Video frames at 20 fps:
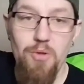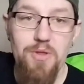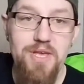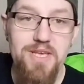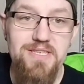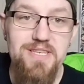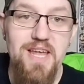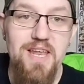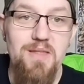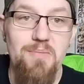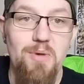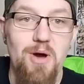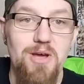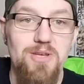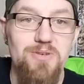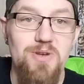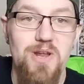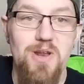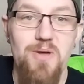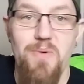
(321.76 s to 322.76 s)
his out of the
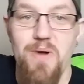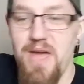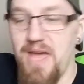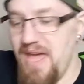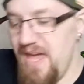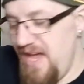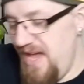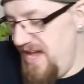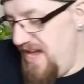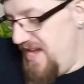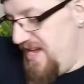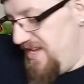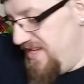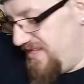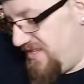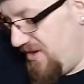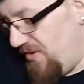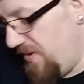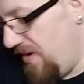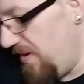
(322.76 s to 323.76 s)
box right away,
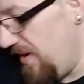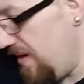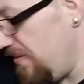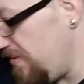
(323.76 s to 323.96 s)
so we were able